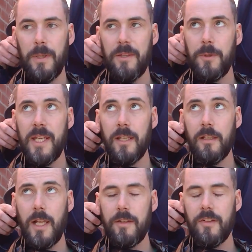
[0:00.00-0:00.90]
By the way,
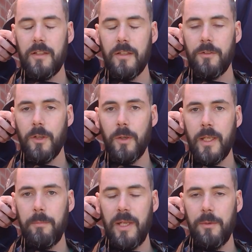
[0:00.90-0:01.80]
at Lexington growing
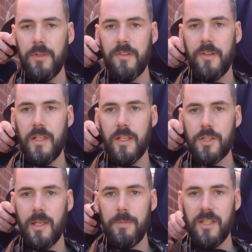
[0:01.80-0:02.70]
up, I was the
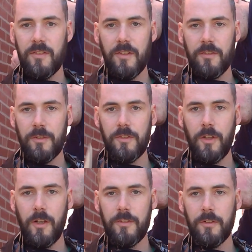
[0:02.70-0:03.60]
champion scissors
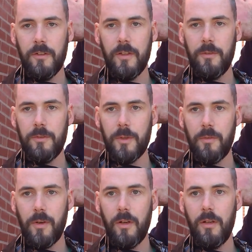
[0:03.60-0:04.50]
tosser. That was one
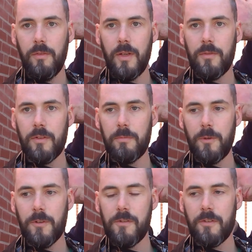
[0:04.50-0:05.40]
of our favorite
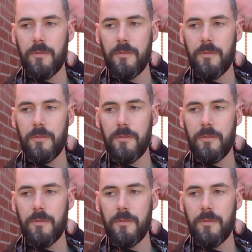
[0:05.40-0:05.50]
sports.